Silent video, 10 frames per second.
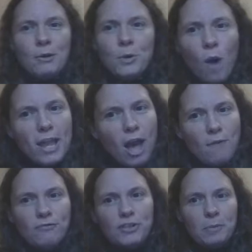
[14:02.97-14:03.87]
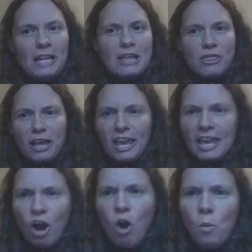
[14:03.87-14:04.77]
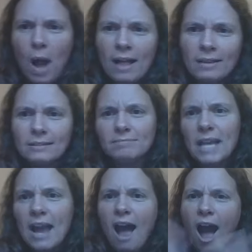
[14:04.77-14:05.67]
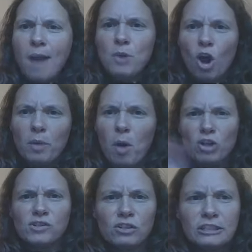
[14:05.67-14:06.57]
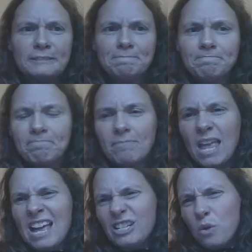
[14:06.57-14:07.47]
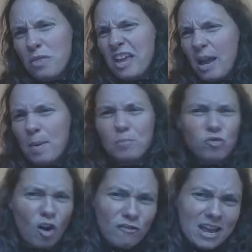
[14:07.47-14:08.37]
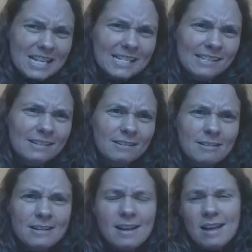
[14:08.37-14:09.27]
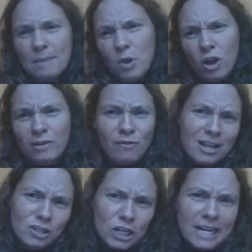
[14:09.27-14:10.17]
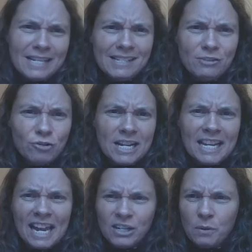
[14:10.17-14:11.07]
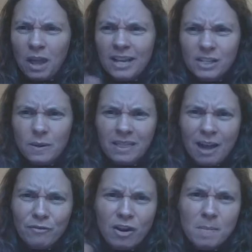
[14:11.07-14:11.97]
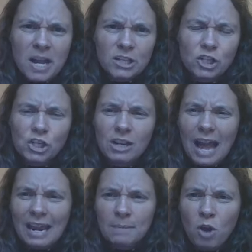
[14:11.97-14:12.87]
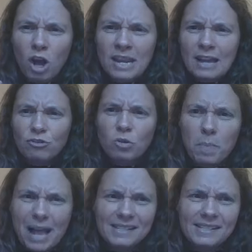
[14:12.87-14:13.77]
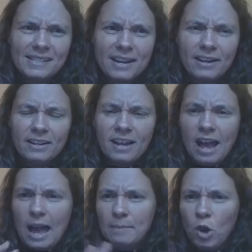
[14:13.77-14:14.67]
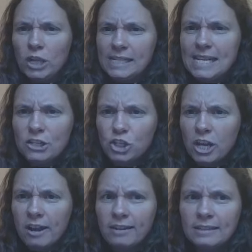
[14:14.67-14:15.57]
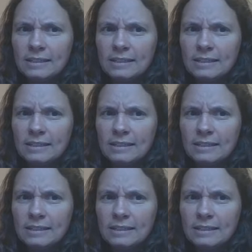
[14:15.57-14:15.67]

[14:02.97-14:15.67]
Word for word: quite comfortably thinking, oh, well, I'm not an apostle. Don't think I'm a prophet. I'm not an evangelist, really. I don't like doing that very much. And I'm not a natural pastor. I'm not a teacher.